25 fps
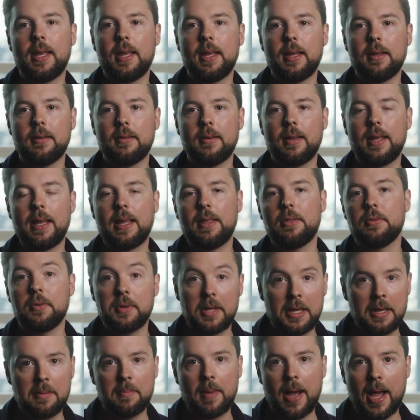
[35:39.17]
in either
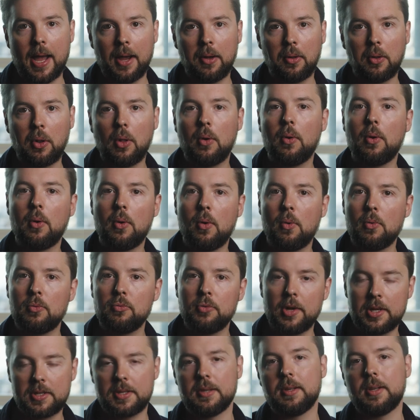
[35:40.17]
an email or
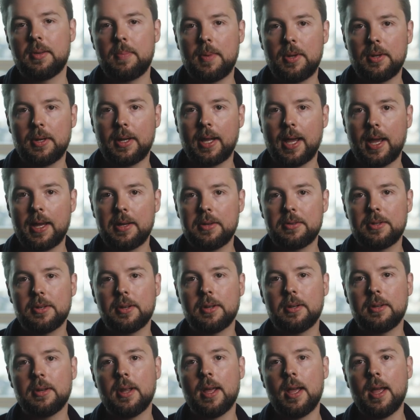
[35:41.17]
written
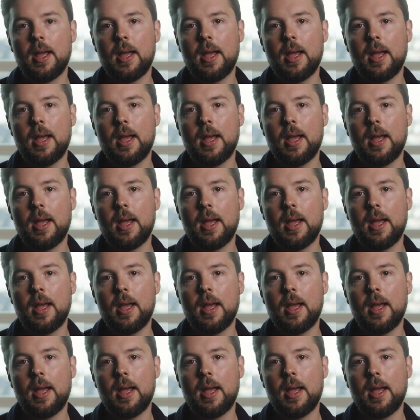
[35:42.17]
communication.